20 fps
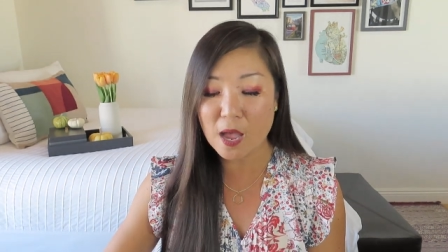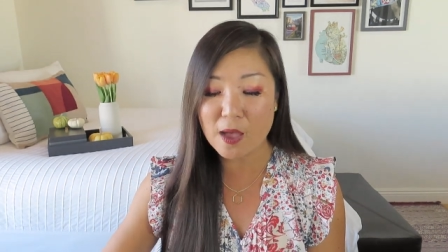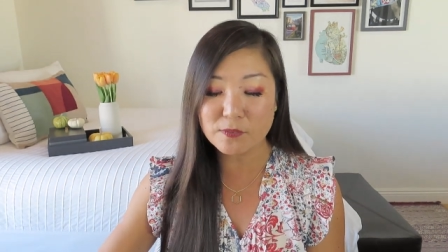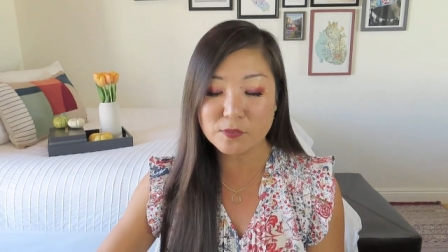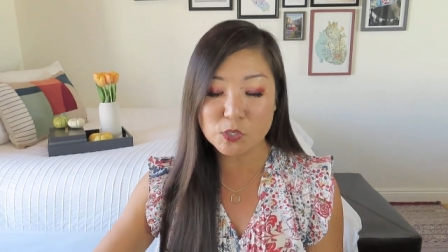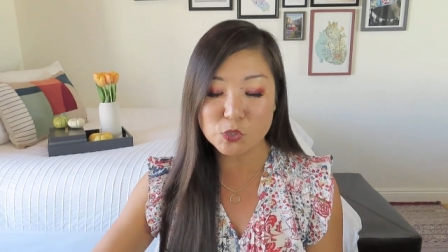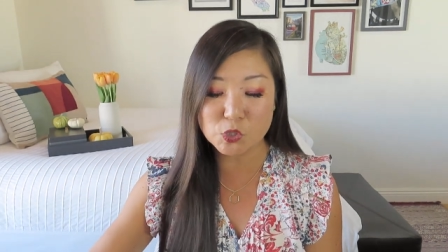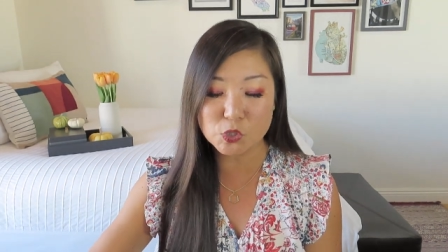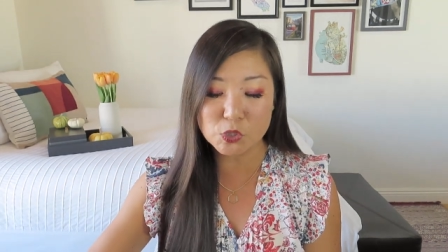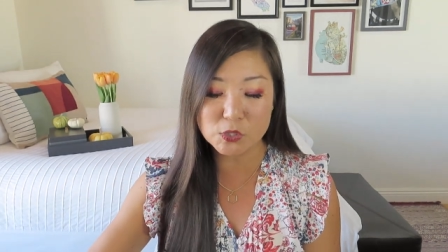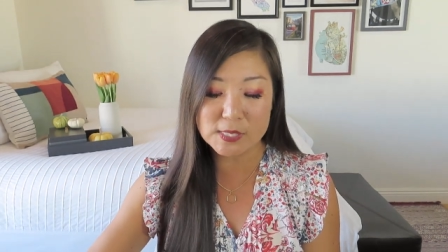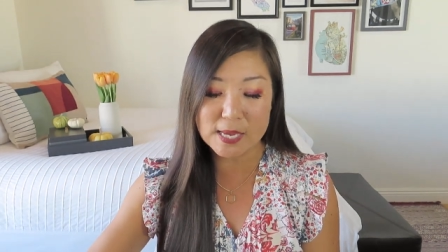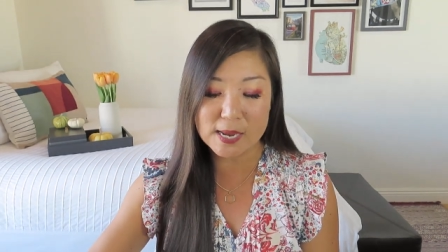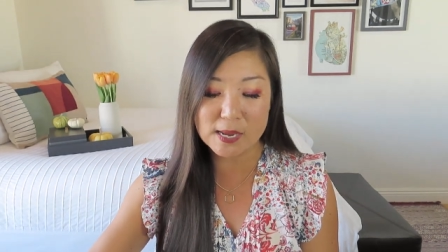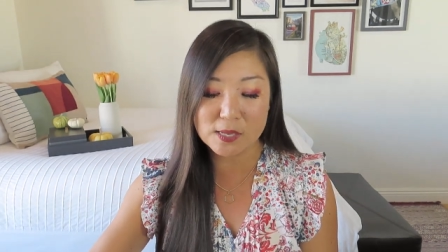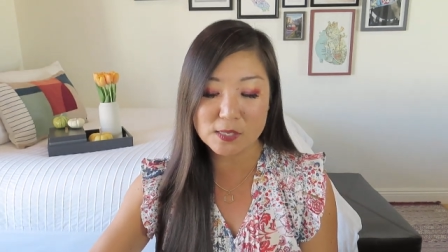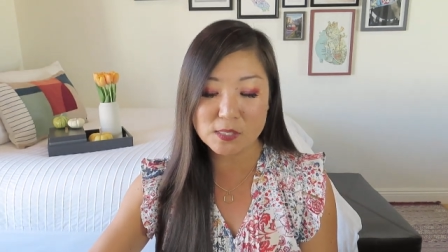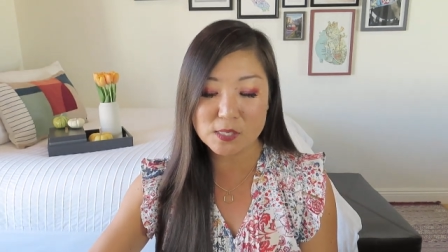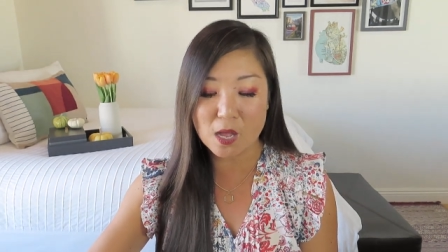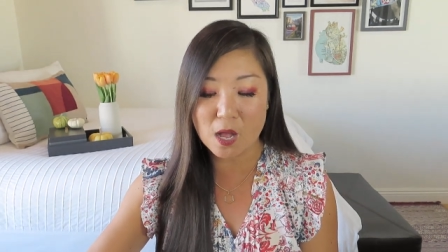Often she'll
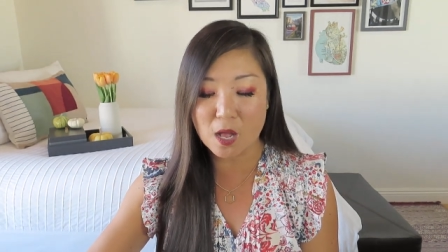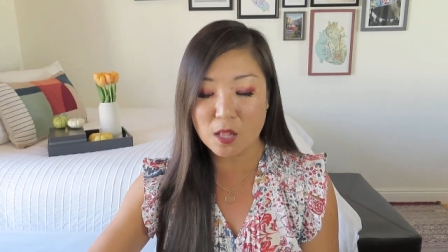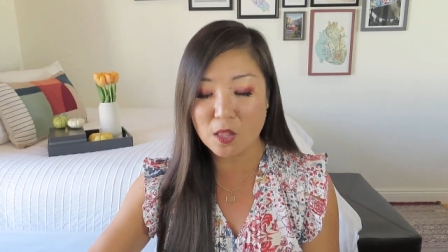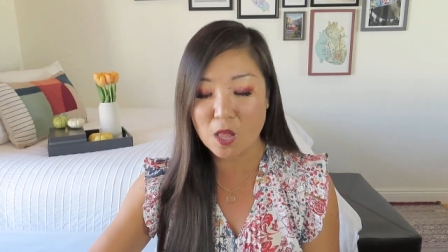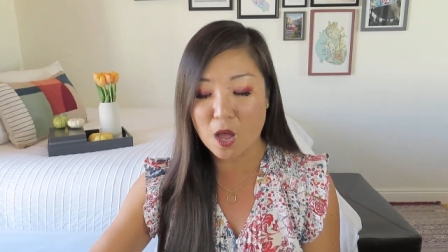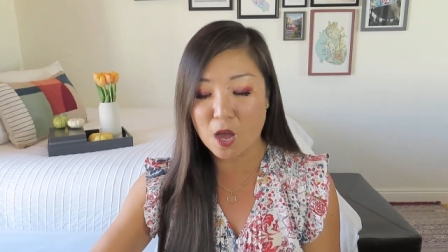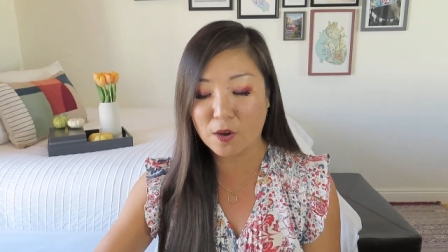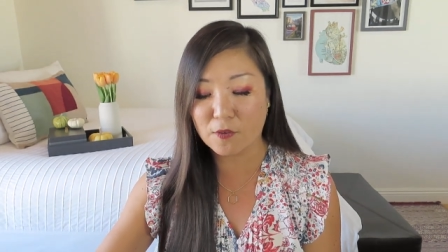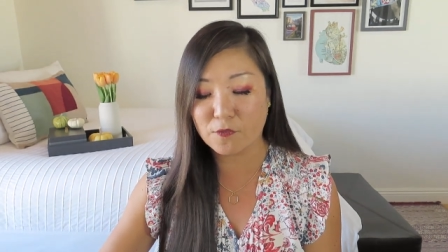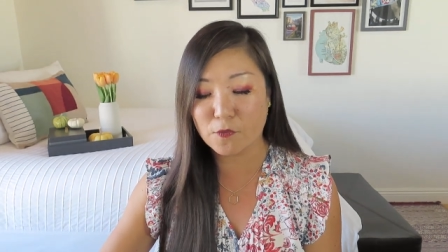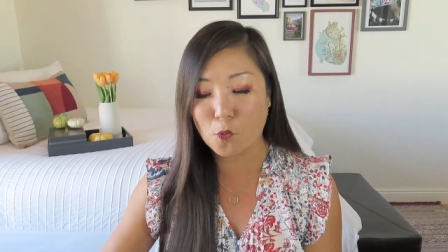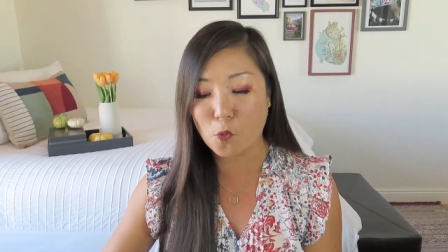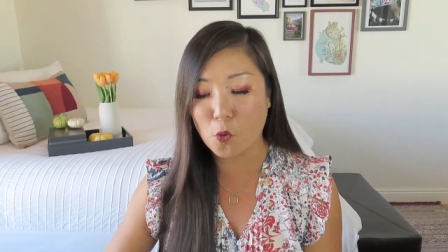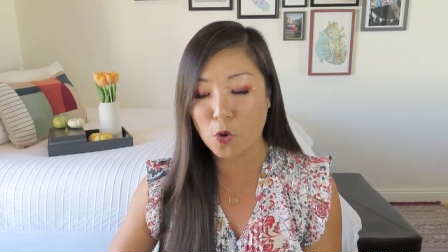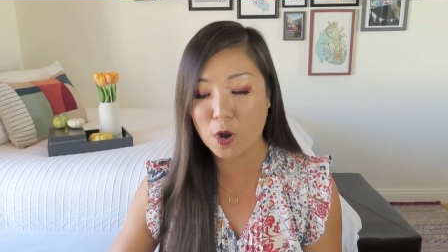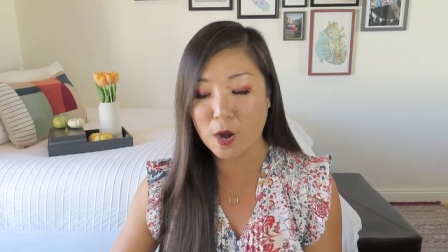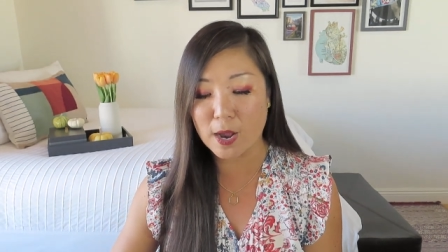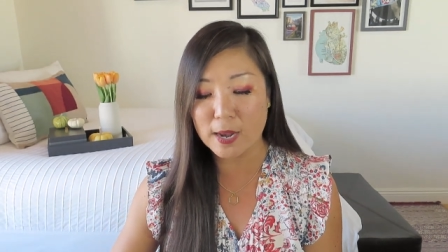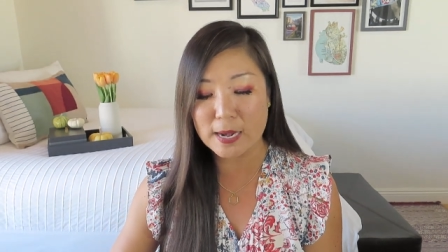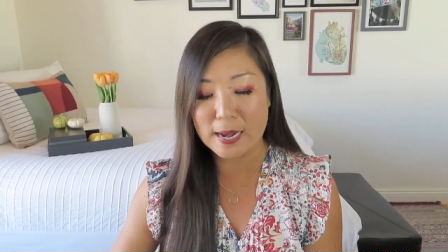take us along
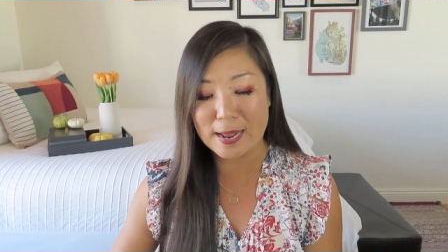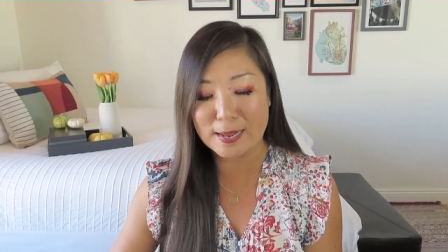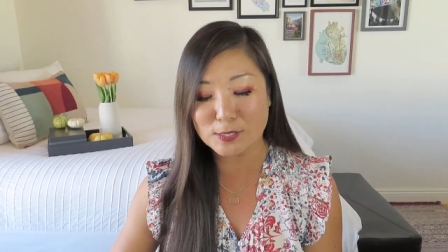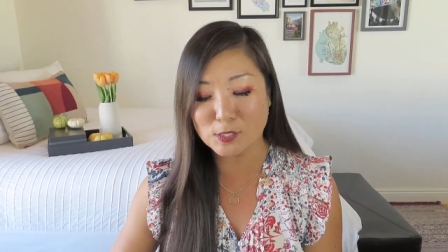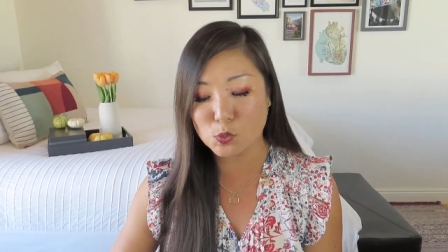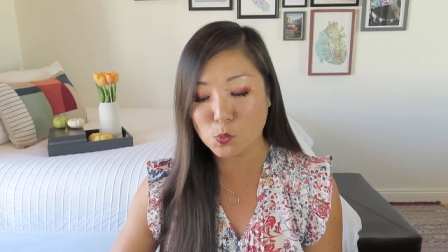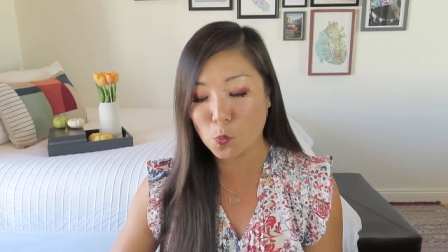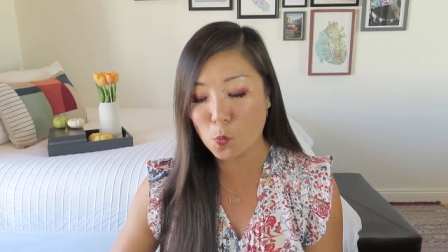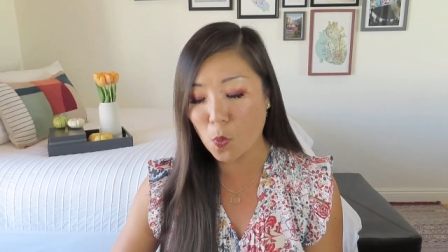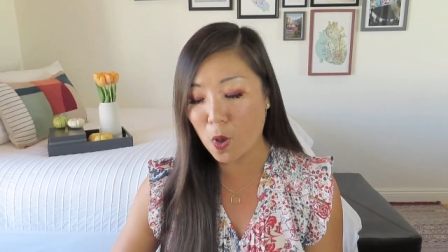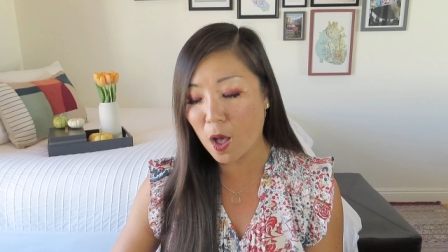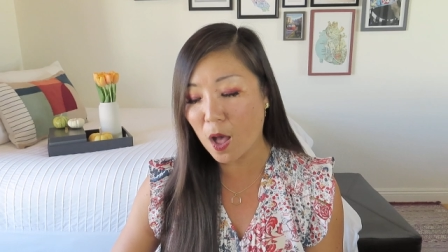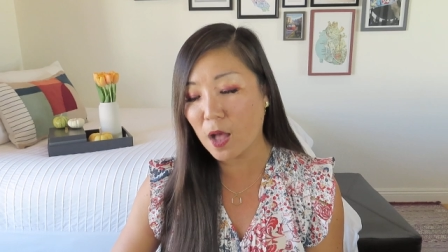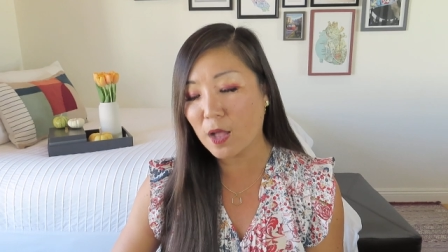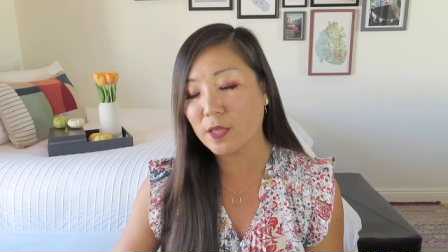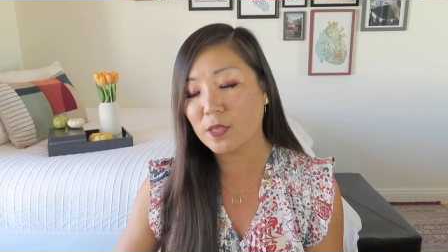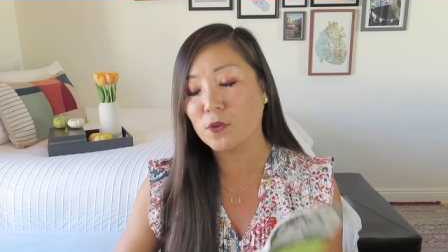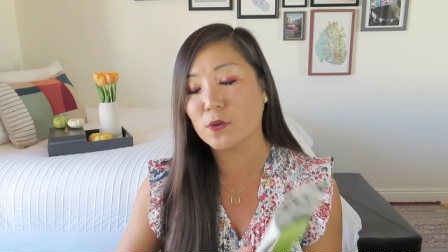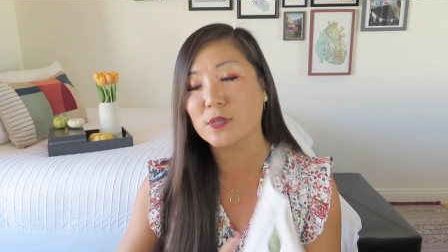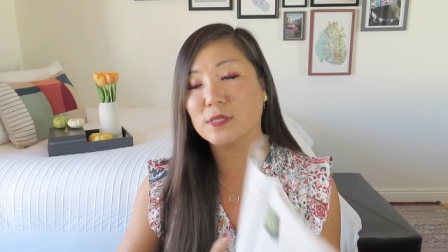for a nice
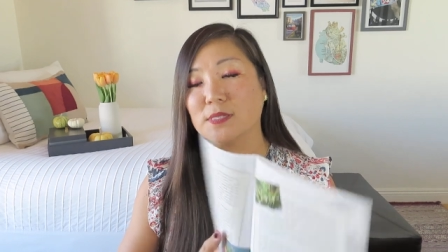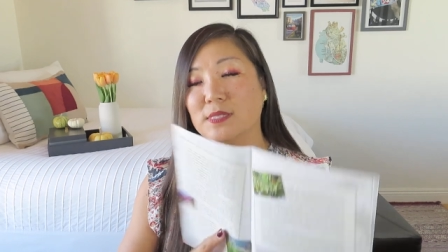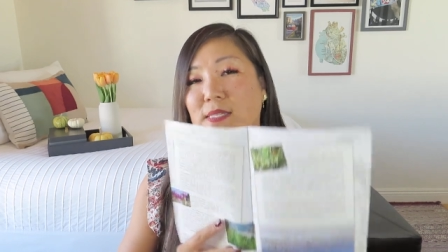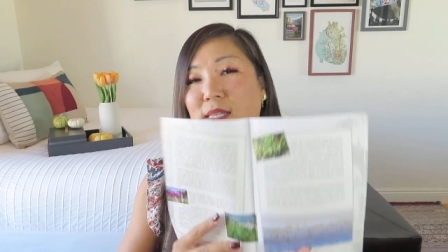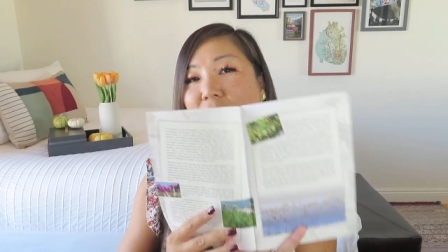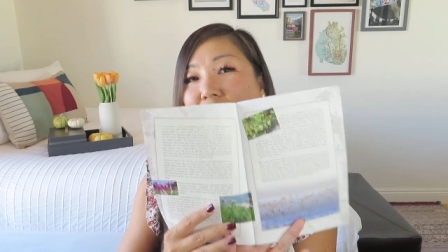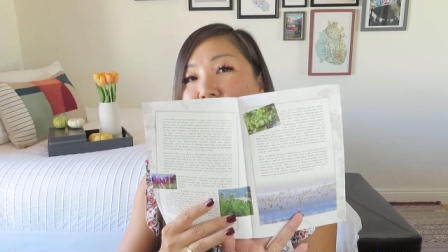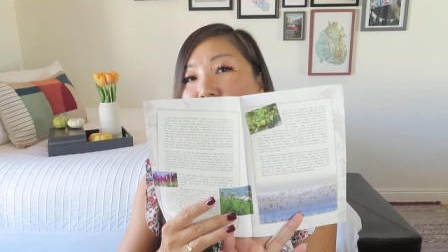walk. You can see